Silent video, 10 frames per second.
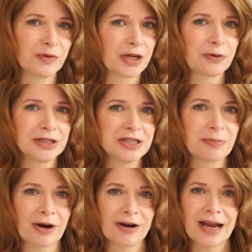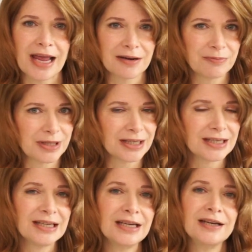liquids part A and
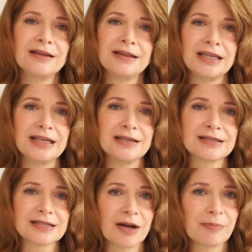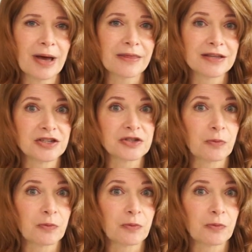B. The stop bath is just